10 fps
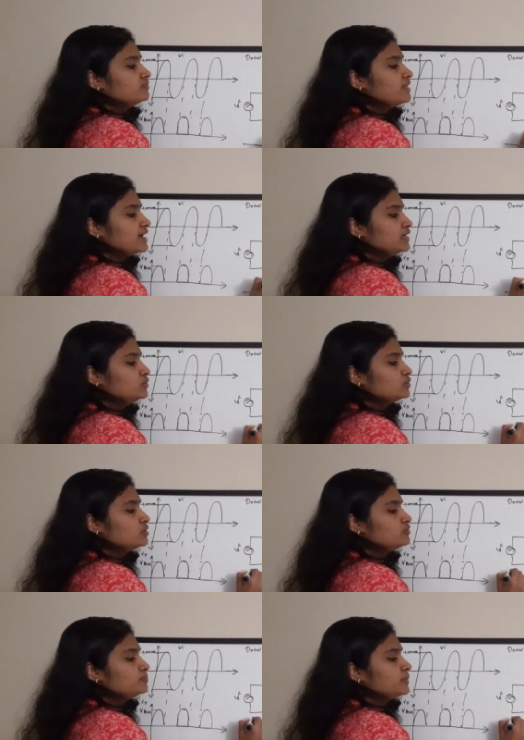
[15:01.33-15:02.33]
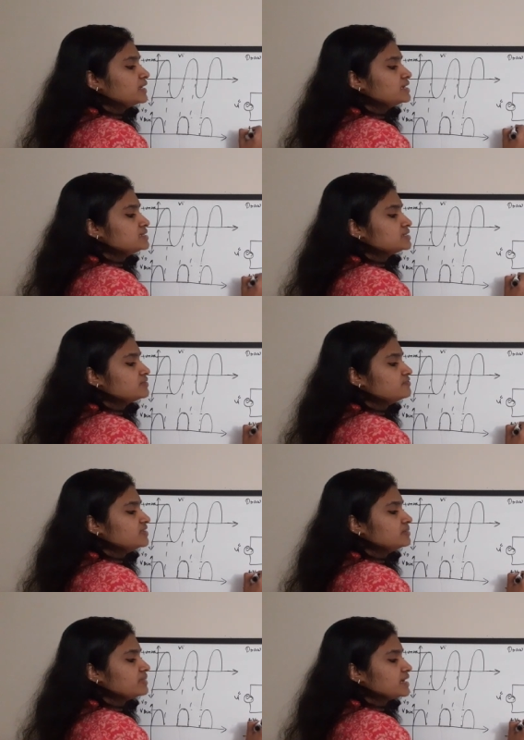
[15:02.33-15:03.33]
value of plus
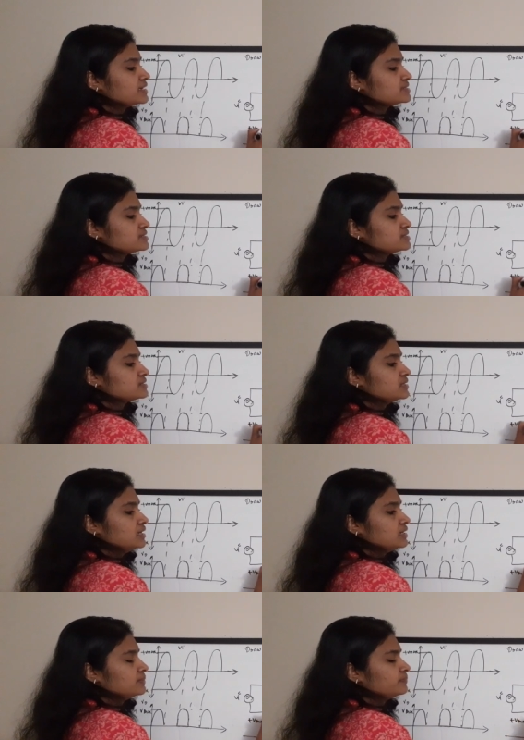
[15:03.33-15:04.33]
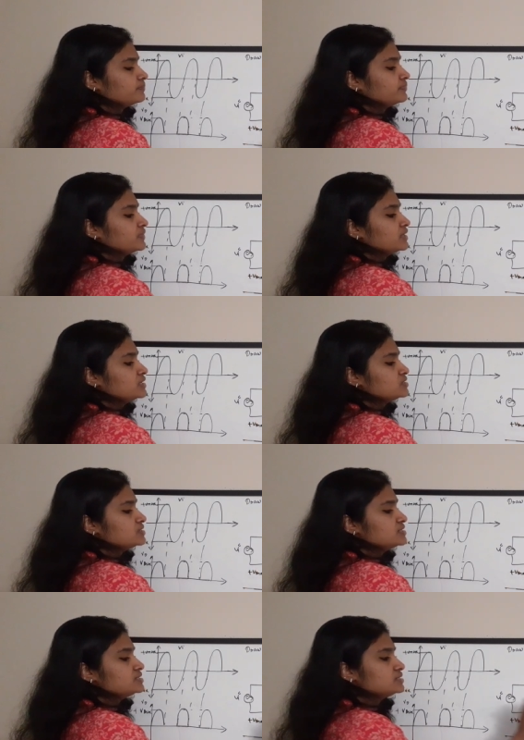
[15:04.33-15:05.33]
V max. Okay. So
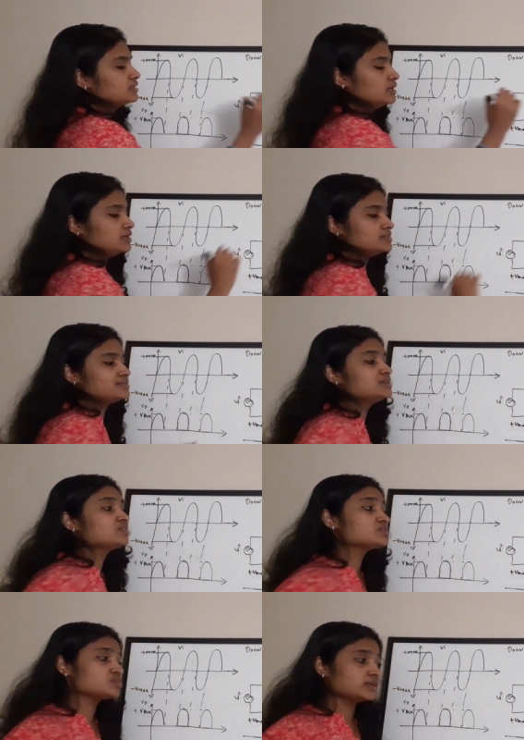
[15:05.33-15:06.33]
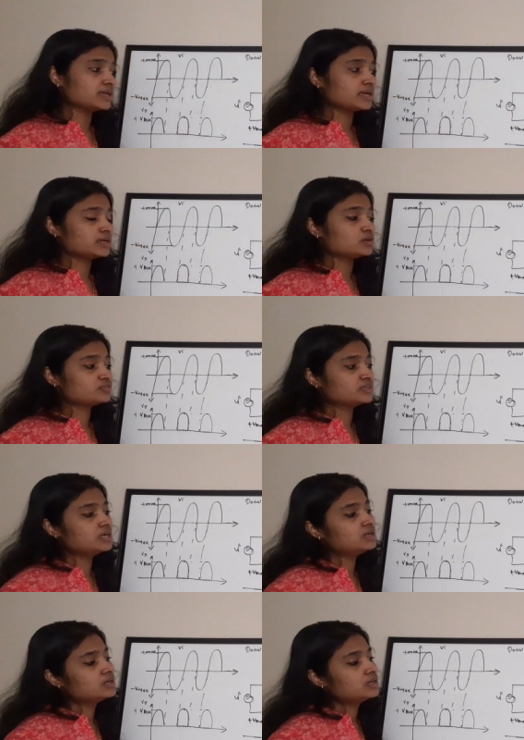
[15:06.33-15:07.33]
this is, is the transfer carrier of
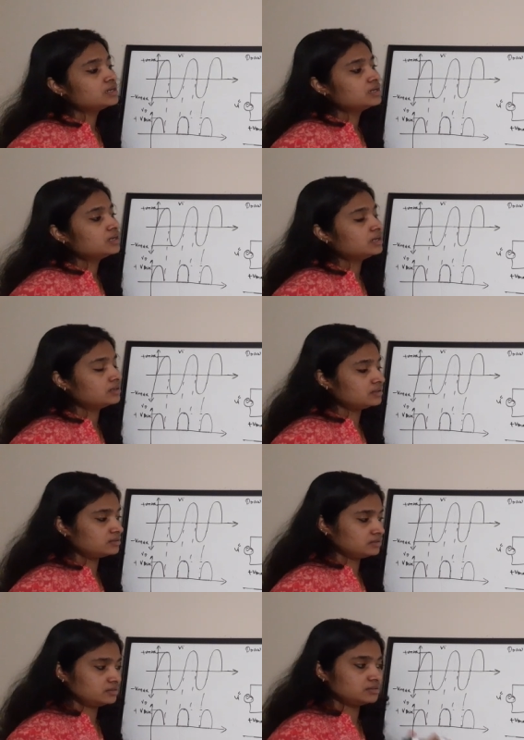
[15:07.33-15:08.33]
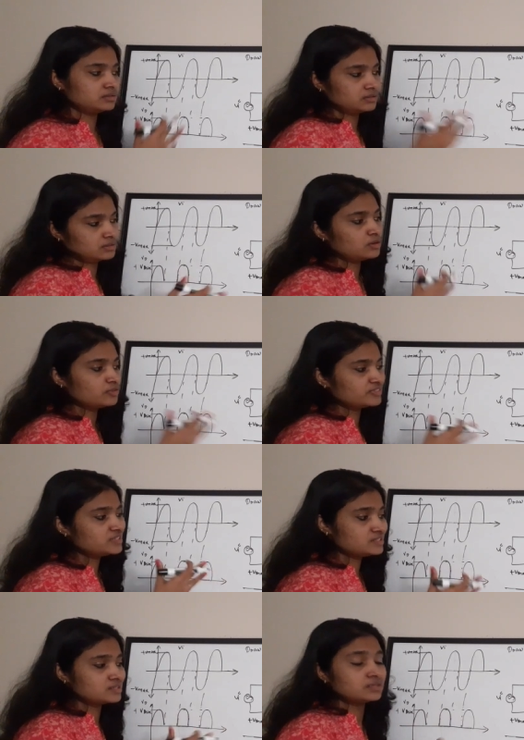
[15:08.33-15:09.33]
the uh, of
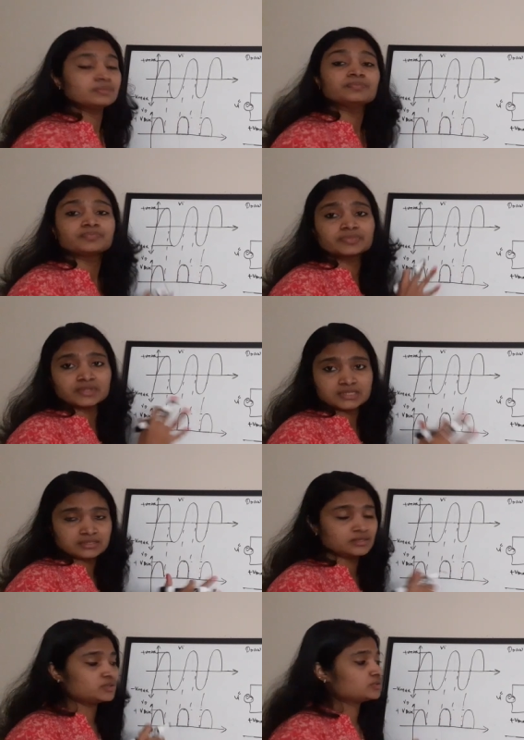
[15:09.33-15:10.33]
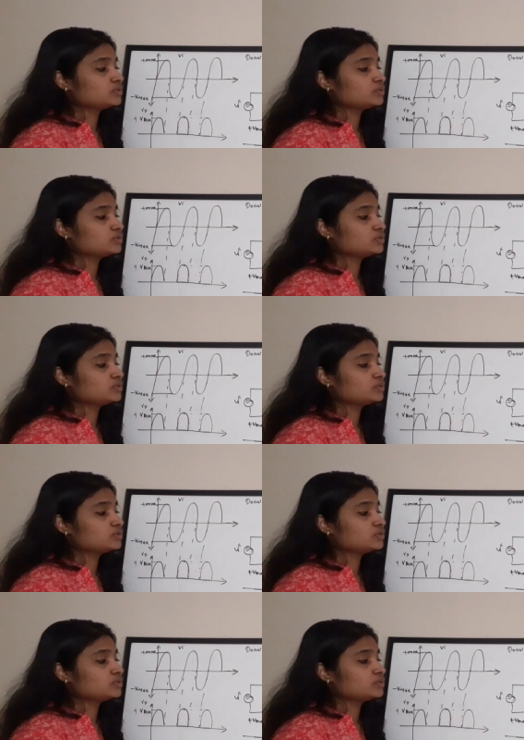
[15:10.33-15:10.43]
this circuit.